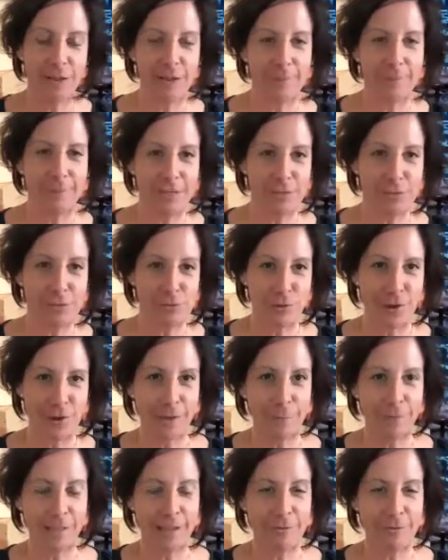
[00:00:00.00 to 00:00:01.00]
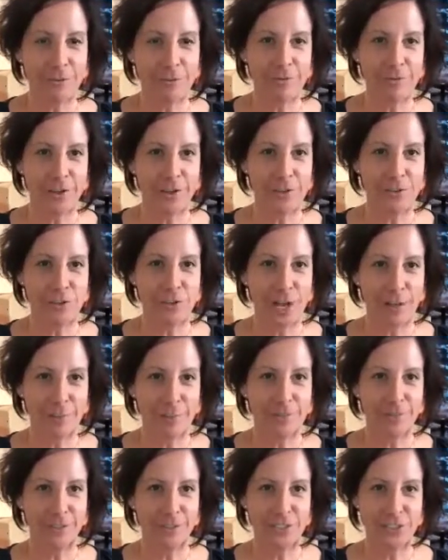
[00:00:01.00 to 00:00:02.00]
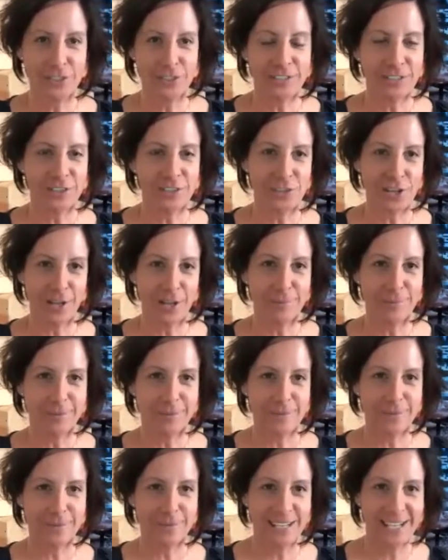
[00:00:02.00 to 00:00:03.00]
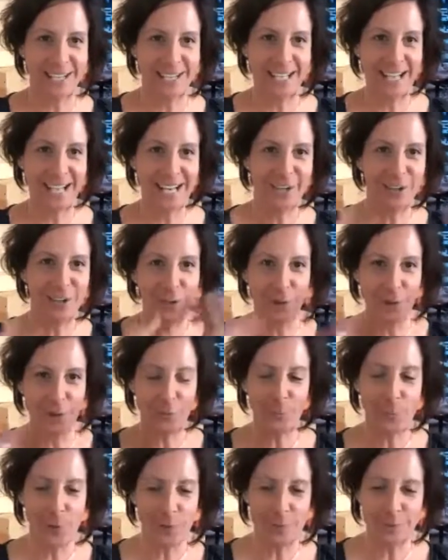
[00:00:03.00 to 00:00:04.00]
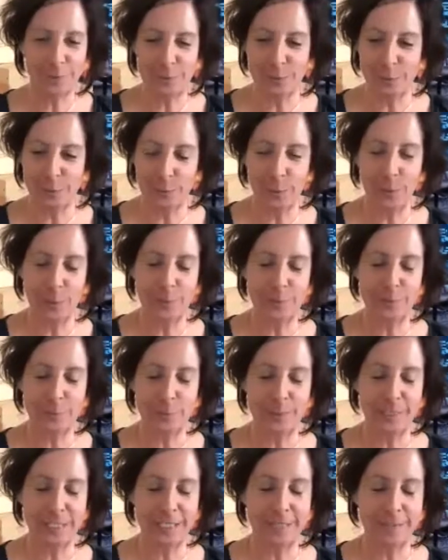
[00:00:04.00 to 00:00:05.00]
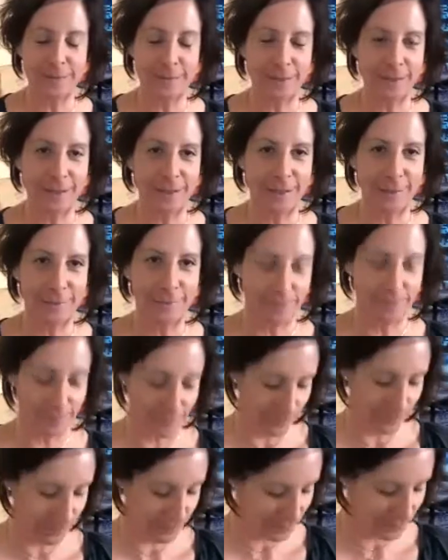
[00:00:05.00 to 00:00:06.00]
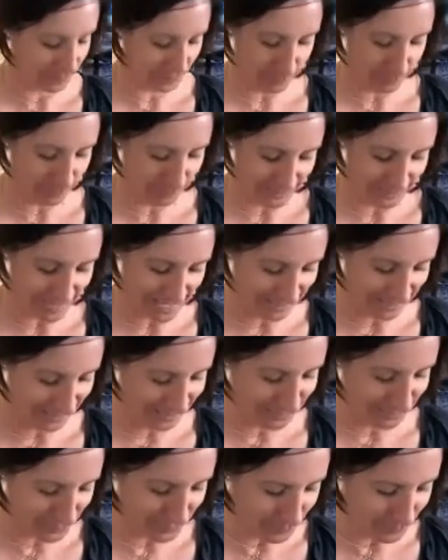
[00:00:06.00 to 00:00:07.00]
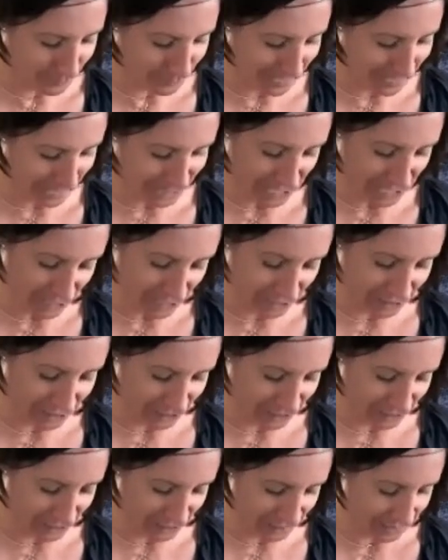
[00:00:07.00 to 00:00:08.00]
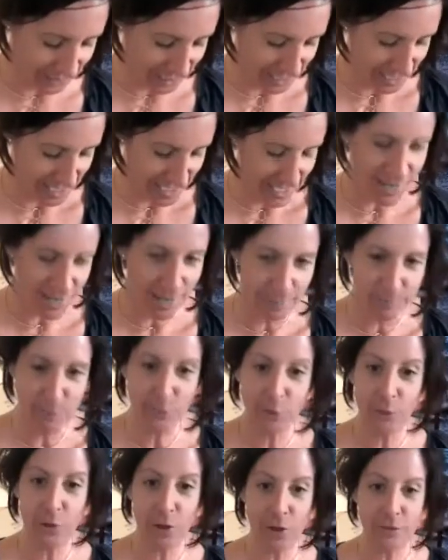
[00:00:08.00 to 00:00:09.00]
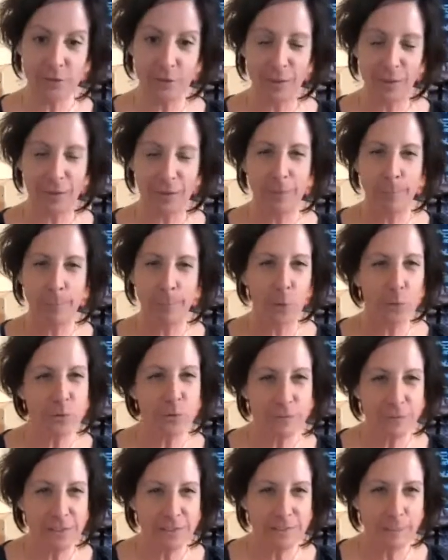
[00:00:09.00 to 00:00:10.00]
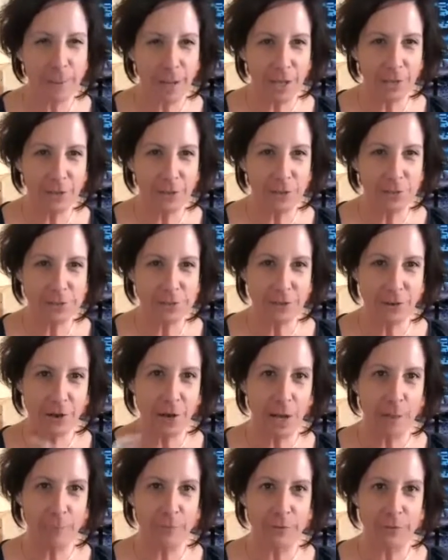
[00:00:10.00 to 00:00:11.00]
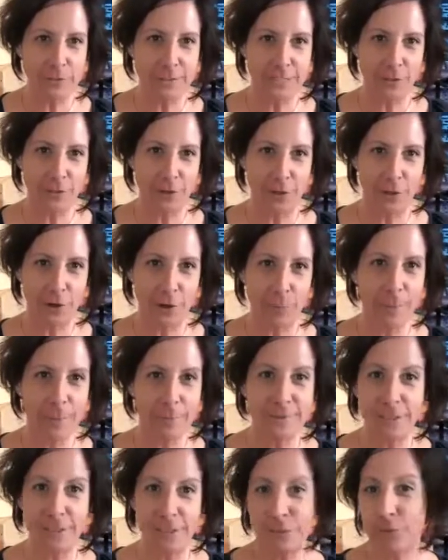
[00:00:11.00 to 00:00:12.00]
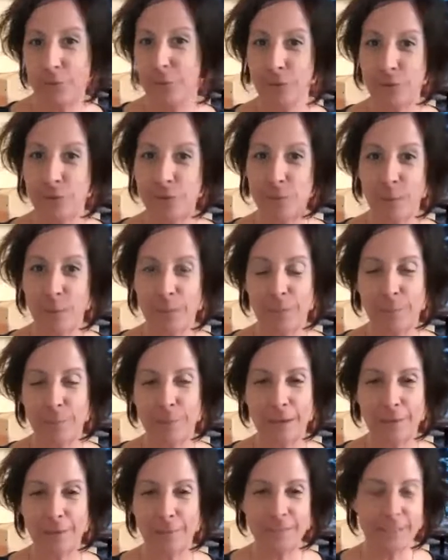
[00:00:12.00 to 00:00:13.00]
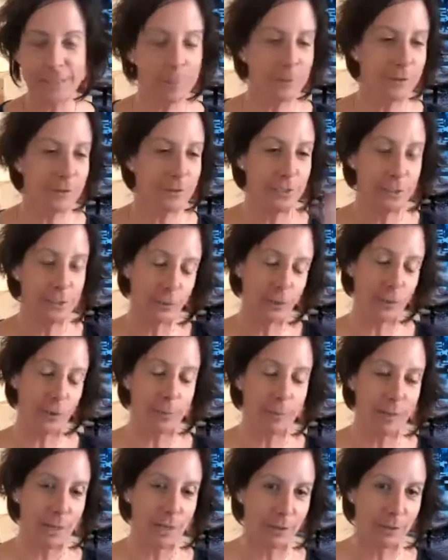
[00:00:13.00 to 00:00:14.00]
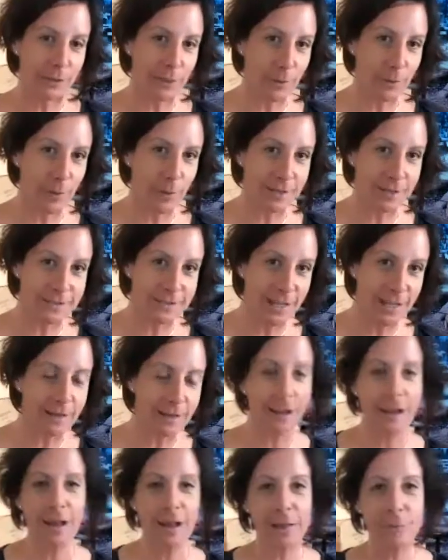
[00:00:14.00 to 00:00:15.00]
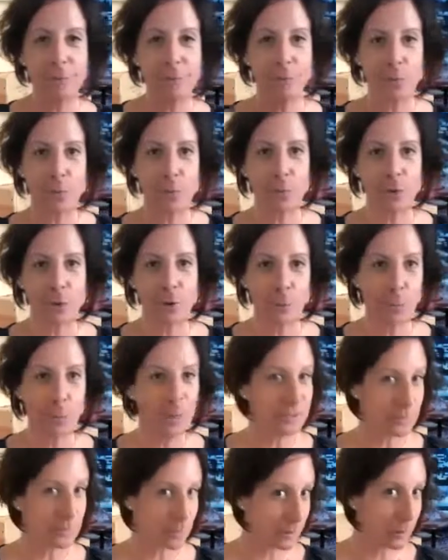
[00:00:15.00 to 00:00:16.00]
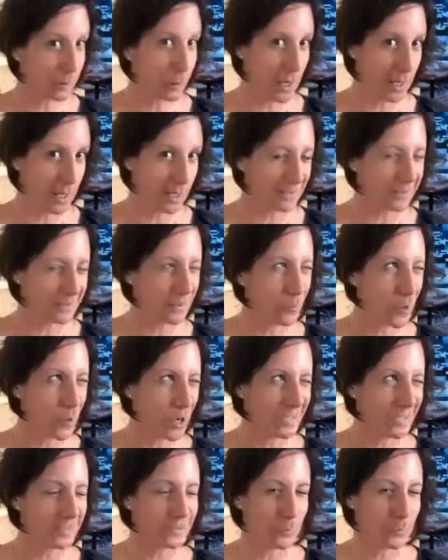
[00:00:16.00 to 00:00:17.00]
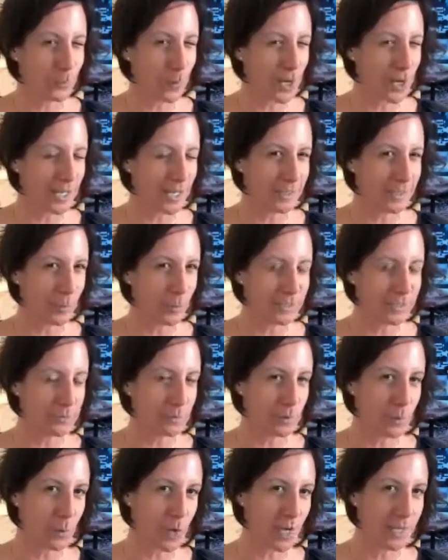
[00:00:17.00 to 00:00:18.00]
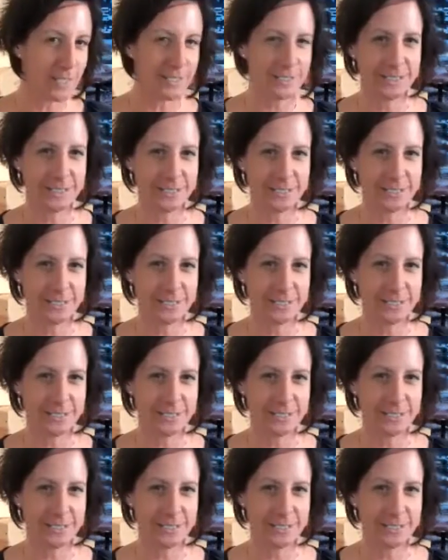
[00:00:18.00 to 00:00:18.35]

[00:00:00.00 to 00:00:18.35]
Andrew and I will have the fun logistic jobs of getting all the wines to you all this week, which shouldn't be that challenging. You can also, I think both of these bottles are up for sale on our website. So if you just wanted to buy them separately, you can go to parallelwines.com or Westwood Wine. Is it wines or wine? Westwood Wine?